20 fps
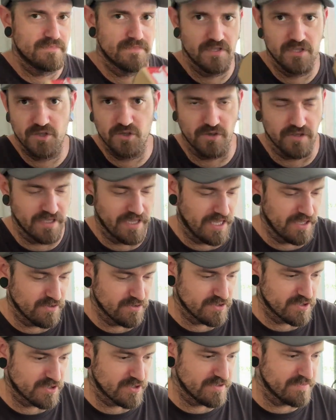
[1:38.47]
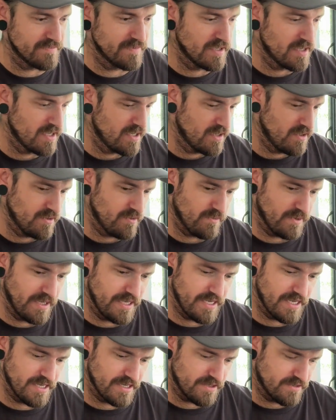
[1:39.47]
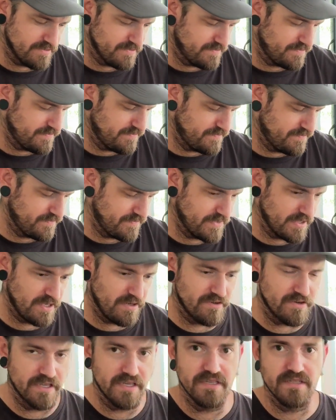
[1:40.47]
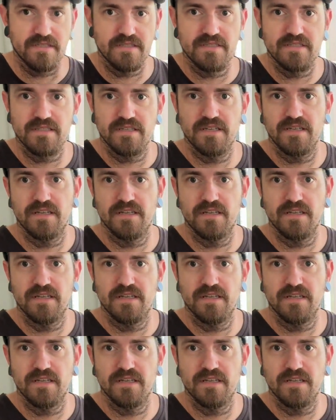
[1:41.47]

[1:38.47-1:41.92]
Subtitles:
Surely that looks good. Wow, there it is.